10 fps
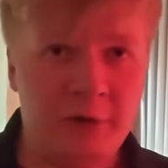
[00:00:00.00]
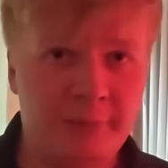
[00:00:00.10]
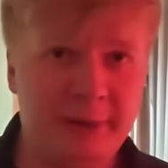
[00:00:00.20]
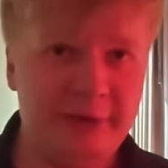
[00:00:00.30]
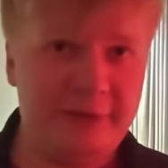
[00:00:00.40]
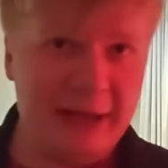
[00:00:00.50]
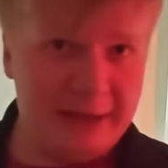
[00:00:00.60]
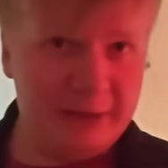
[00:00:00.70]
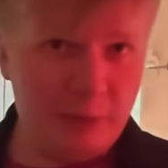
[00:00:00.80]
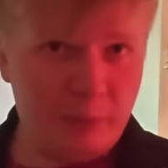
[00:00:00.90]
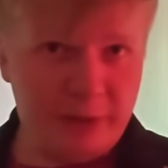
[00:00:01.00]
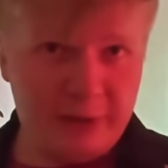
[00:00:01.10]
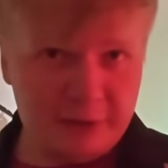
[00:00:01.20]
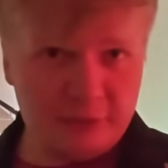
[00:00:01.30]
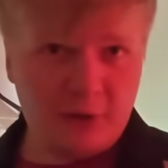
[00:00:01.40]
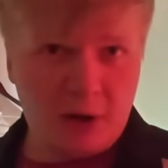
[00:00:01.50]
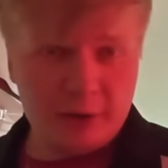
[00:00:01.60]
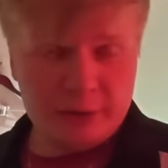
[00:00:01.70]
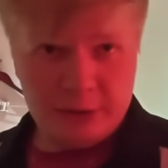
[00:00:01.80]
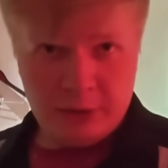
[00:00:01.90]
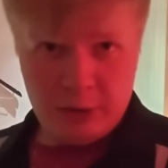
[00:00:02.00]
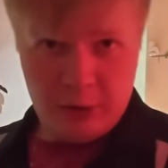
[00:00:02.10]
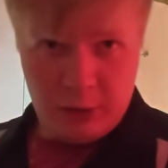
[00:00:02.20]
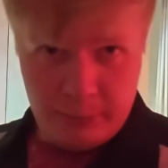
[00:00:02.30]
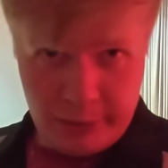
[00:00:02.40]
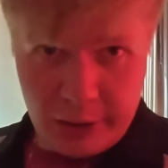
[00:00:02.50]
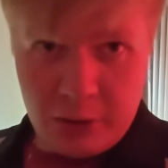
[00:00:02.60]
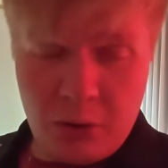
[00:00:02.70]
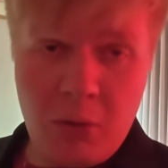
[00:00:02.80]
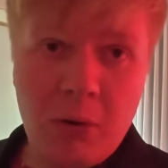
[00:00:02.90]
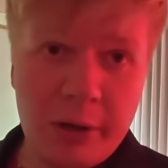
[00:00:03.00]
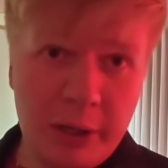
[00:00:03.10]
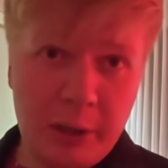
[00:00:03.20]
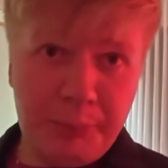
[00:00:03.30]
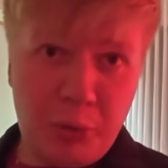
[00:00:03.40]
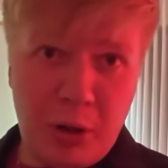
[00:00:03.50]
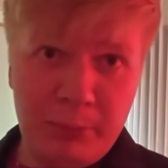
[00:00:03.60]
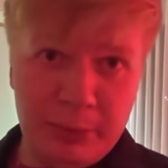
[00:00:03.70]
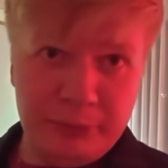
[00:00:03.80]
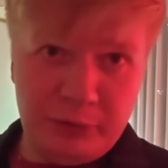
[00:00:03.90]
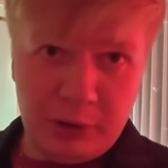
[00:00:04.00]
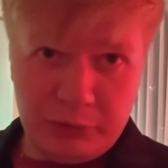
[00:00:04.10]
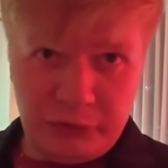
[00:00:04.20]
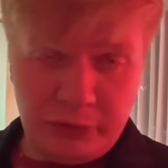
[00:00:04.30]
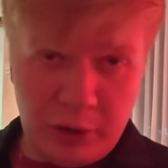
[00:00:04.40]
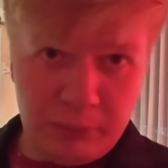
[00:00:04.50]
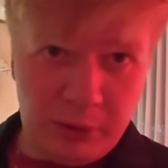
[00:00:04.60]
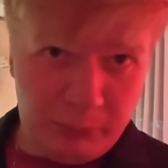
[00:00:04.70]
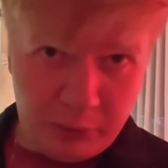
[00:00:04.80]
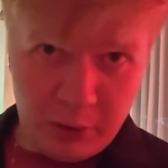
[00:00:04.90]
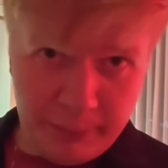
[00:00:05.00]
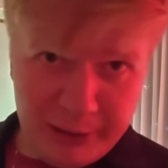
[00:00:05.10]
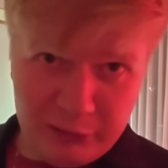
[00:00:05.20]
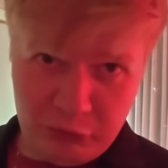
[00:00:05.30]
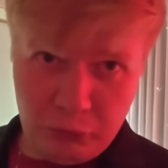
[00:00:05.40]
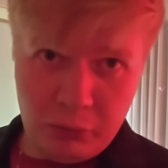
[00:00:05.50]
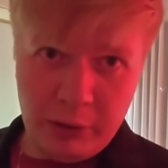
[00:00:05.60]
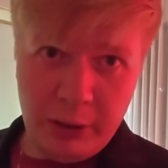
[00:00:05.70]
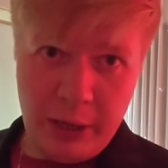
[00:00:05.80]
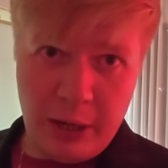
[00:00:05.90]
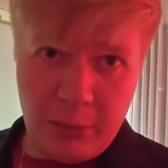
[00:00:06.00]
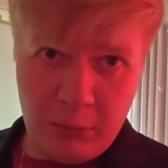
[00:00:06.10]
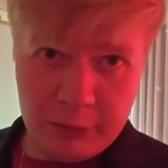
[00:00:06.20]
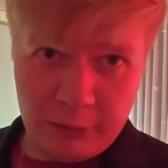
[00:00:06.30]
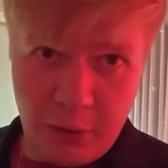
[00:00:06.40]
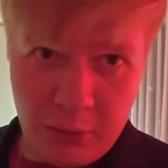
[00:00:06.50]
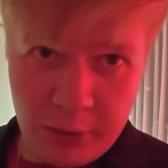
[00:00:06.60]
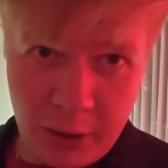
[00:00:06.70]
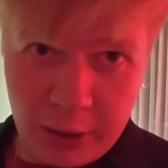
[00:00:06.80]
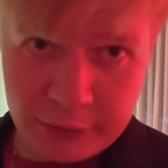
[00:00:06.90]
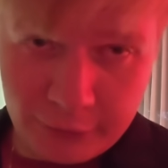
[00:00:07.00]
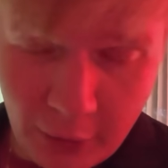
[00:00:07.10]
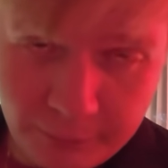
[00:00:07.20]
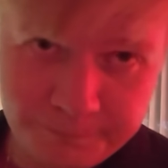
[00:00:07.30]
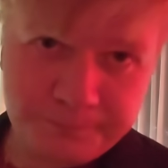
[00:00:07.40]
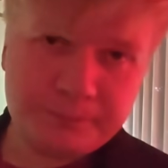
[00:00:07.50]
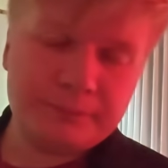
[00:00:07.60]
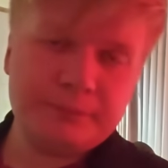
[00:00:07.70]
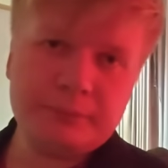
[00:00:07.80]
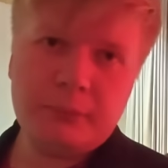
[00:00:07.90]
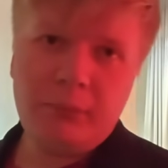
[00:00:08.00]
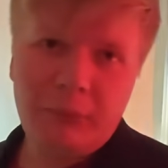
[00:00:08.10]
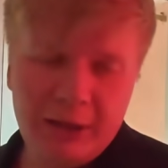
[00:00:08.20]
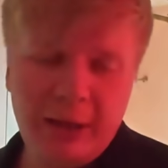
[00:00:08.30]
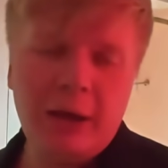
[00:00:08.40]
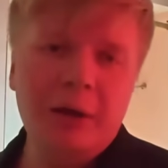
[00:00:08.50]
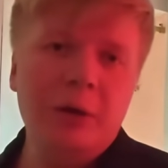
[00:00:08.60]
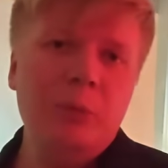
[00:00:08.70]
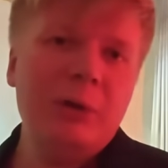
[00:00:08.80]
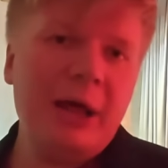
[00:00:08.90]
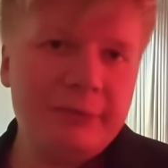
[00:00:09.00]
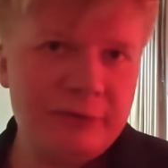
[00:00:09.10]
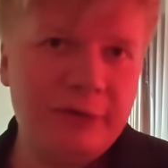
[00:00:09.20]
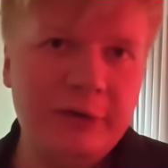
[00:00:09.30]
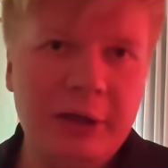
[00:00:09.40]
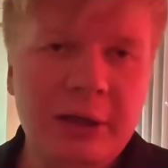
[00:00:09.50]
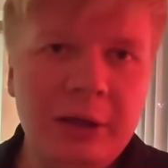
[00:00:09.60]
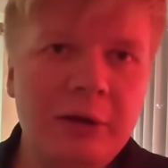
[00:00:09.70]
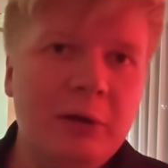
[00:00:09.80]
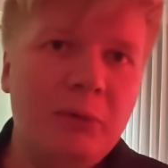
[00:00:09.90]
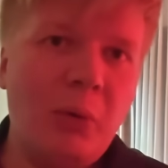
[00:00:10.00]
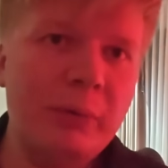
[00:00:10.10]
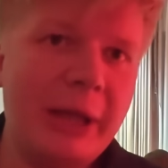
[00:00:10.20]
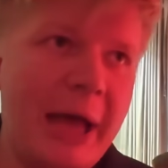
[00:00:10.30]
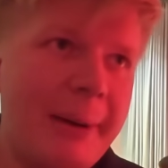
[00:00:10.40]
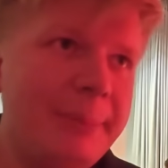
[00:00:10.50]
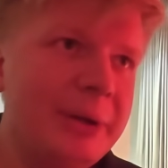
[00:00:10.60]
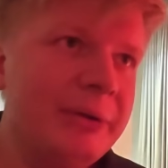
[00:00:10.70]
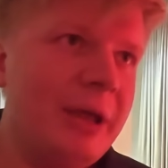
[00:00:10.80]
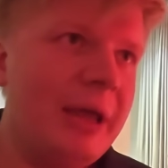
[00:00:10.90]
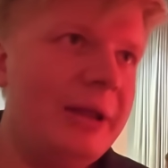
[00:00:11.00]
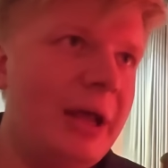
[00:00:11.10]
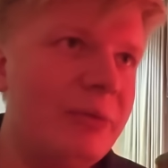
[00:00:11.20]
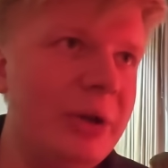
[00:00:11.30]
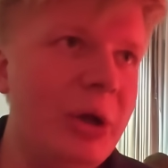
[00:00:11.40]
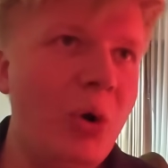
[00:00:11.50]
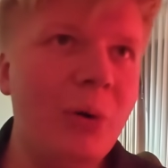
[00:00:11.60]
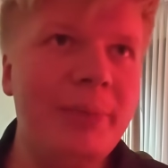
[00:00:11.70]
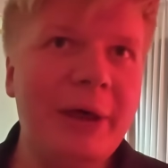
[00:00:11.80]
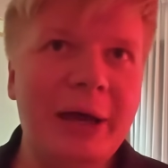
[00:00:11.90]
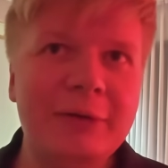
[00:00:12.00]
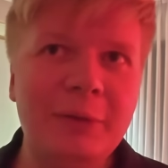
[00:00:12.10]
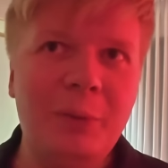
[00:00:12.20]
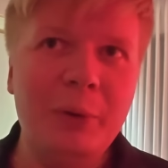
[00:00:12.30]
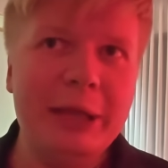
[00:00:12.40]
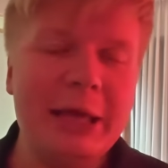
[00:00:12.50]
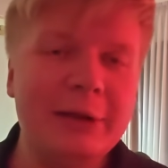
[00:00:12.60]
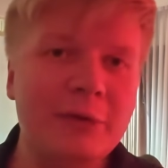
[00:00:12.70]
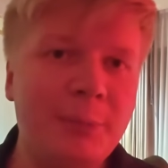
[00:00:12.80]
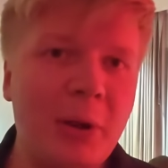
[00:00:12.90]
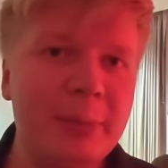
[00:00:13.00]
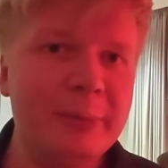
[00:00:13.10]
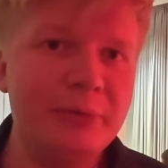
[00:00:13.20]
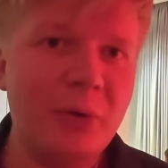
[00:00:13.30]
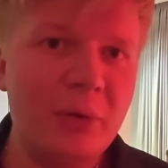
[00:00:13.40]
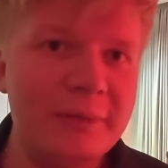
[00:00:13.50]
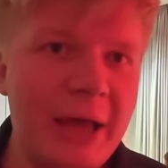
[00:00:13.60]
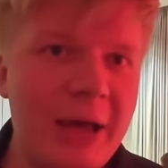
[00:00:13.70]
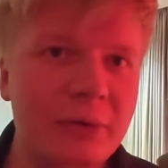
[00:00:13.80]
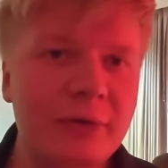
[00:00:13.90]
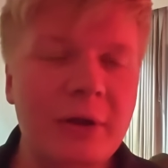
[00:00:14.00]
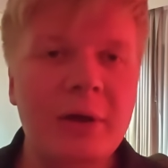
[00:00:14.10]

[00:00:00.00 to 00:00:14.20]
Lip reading: of me standing with this on. Be like, you don't want any problems there, son. We're going to be sorting out what's going on. So, yeah, we'll have to see what will happen. And I really hope that we get this problem solved out.